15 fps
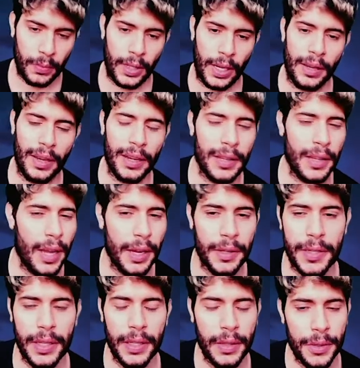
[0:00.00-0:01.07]
I
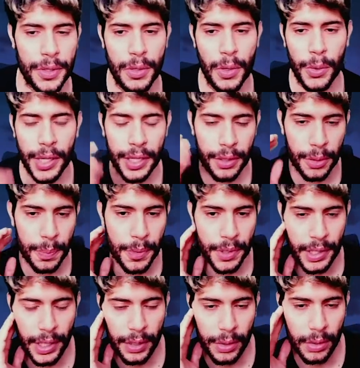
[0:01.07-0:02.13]
think there's no need to
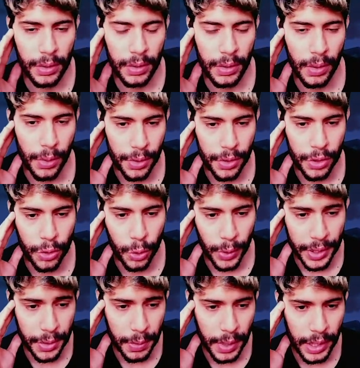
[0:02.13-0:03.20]
protect or
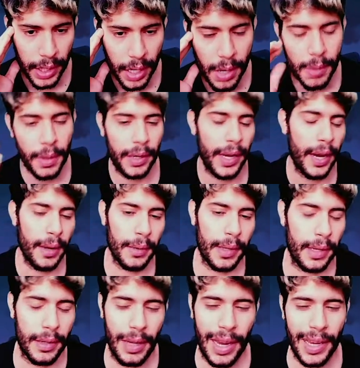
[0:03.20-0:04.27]
switch right now. Yeah,
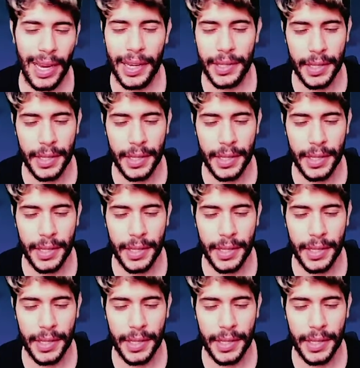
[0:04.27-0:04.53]
okay. I think